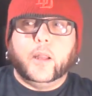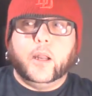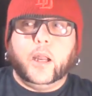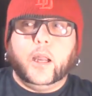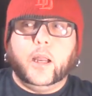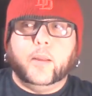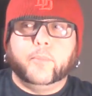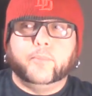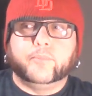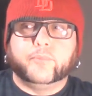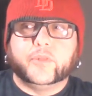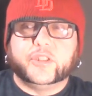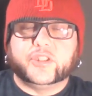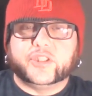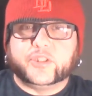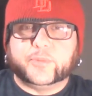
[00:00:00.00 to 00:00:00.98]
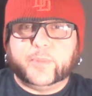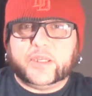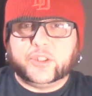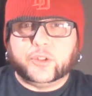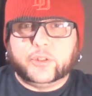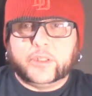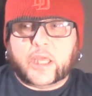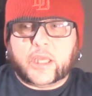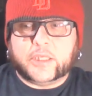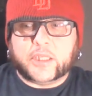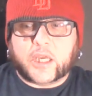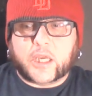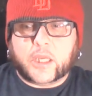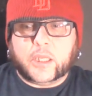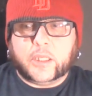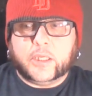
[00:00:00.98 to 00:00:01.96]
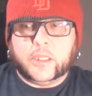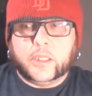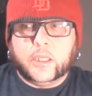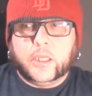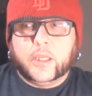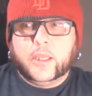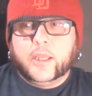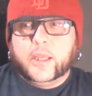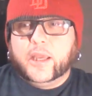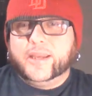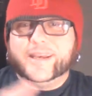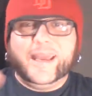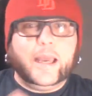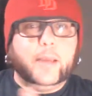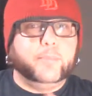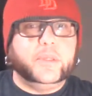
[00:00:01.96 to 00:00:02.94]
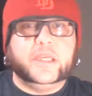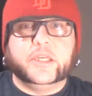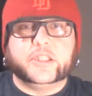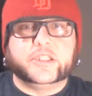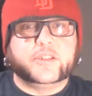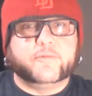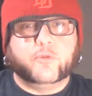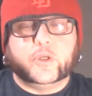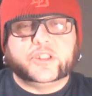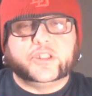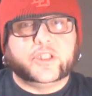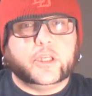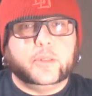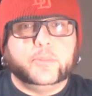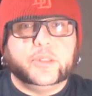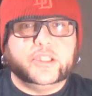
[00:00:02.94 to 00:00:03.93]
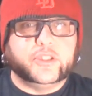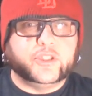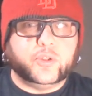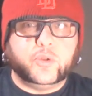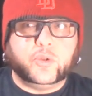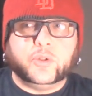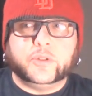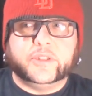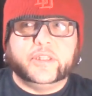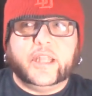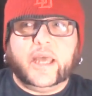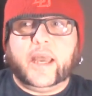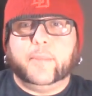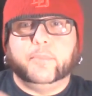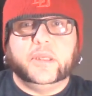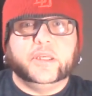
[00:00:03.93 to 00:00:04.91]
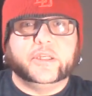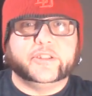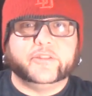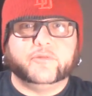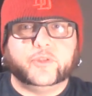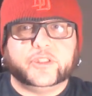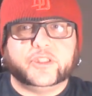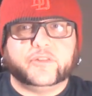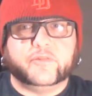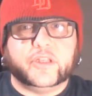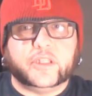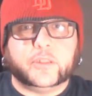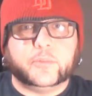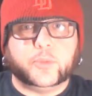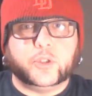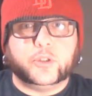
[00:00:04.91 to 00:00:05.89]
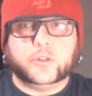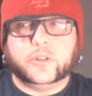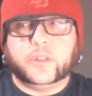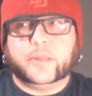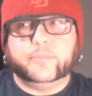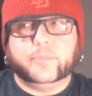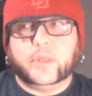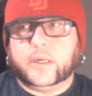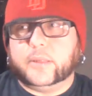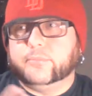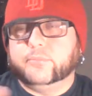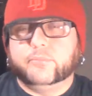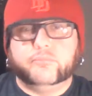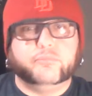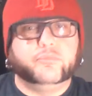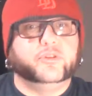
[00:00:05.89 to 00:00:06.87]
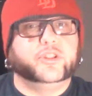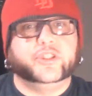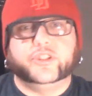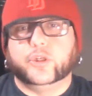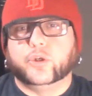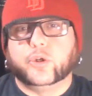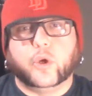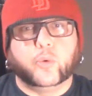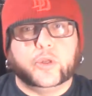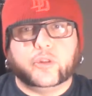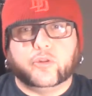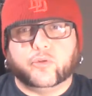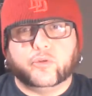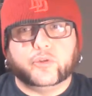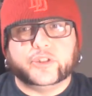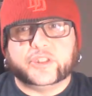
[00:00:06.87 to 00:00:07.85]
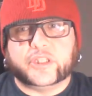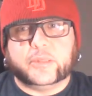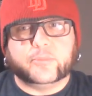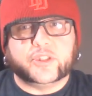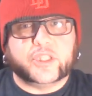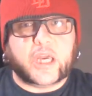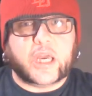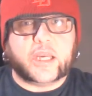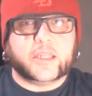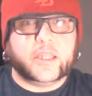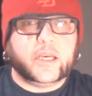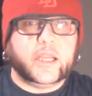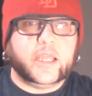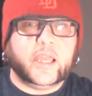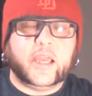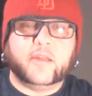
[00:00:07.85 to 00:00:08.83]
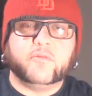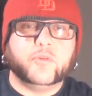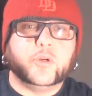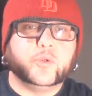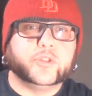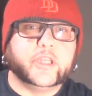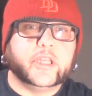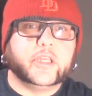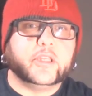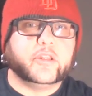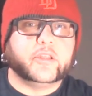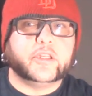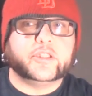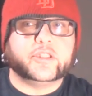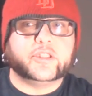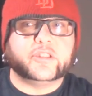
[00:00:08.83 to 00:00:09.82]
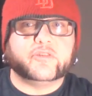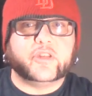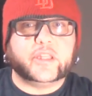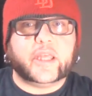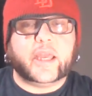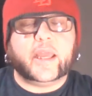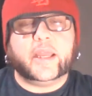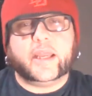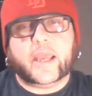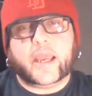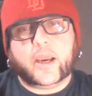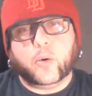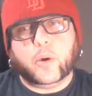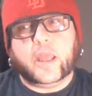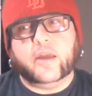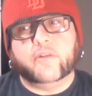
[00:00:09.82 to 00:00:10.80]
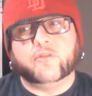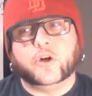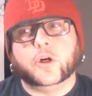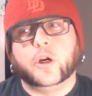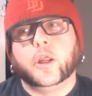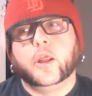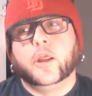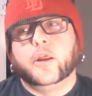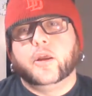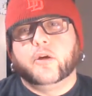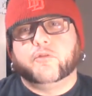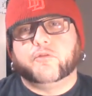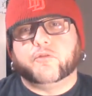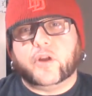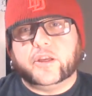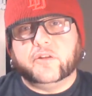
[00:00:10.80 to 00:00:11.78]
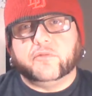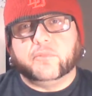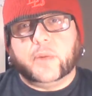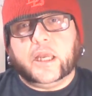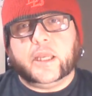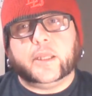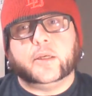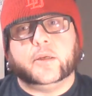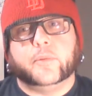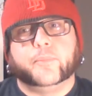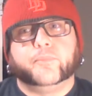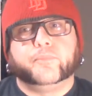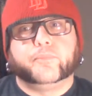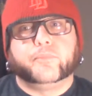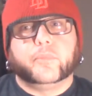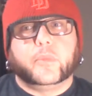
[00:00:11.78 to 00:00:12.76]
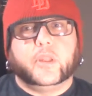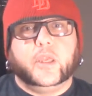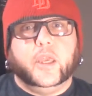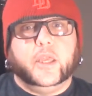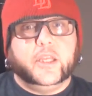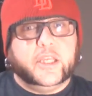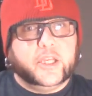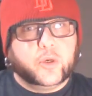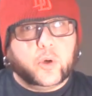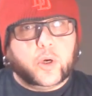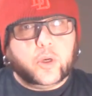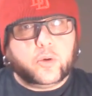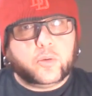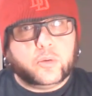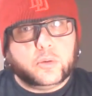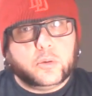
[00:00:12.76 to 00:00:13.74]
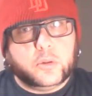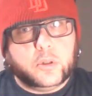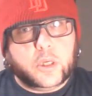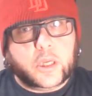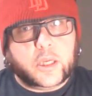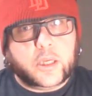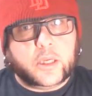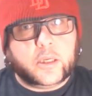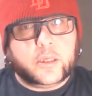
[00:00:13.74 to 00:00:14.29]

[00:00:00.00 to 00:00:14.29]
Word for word: Um, it's a special non-con, not because of what's going to be sold, not because of what's available. I'm, I'm still going through the same stock that I have, rotating things and stuff like that. However, friend of mine and a hero uh,